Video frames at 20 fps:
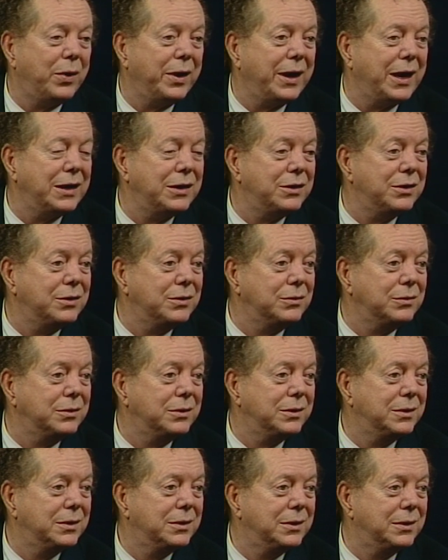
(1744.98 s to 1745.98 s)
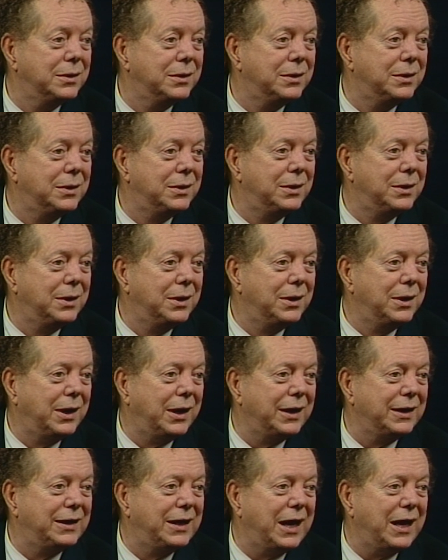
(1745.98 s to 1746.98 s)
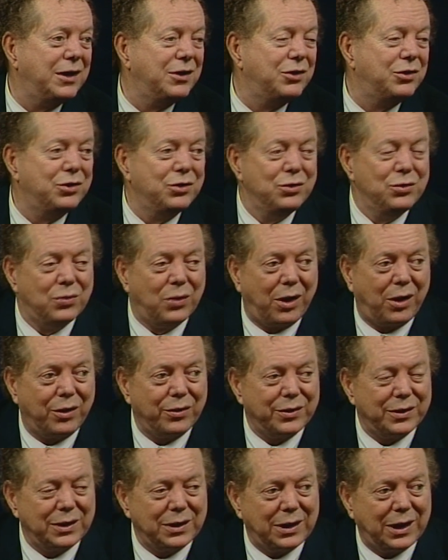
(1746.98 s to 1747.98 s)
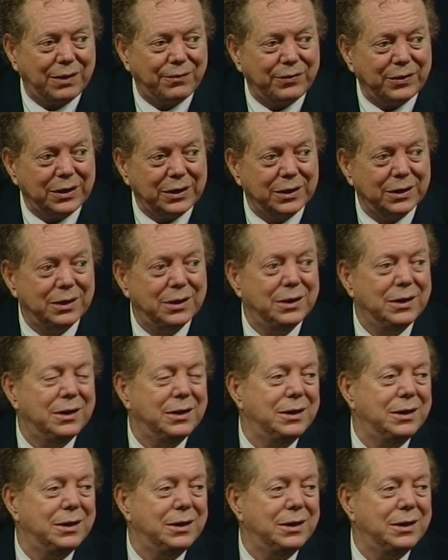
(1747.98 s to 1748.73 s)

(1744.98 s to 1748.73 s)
than what I do. I can't do all the loving